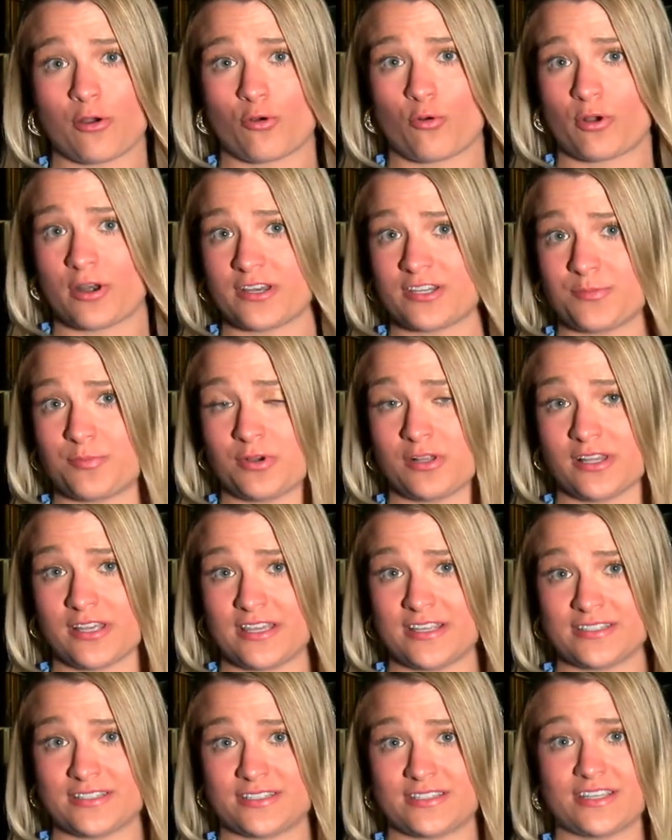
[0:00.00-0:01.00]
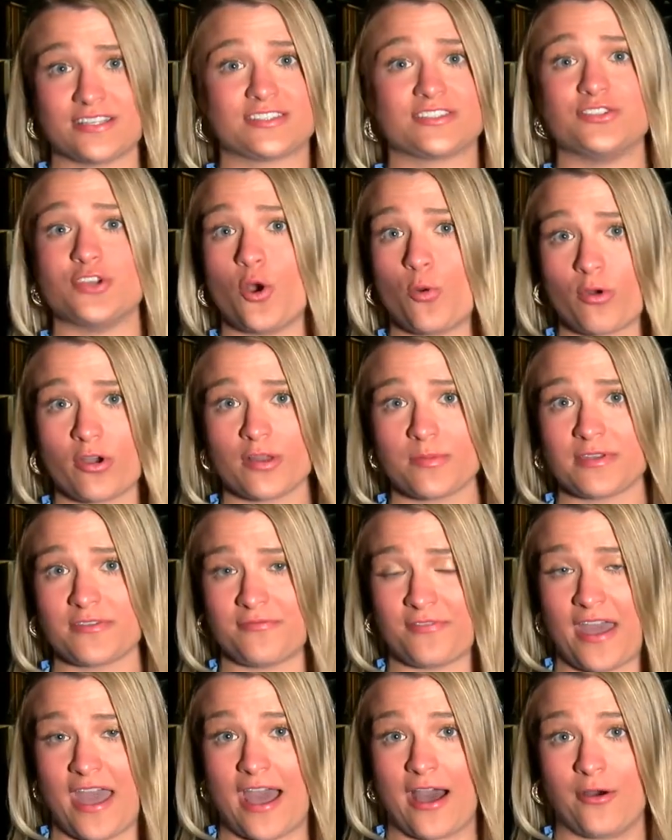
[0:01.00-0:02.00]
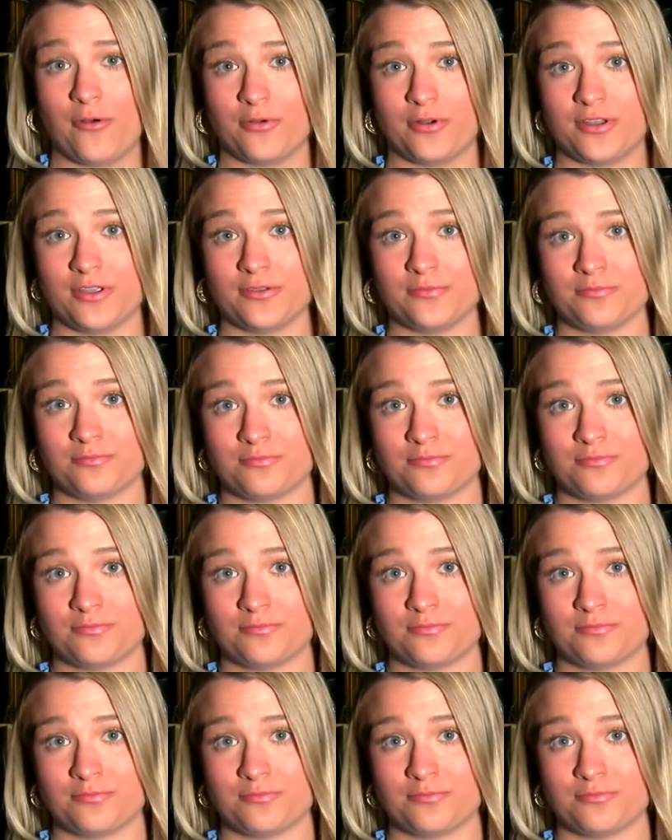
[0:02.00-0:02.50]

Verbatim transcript: according to police, is nowhere to be found.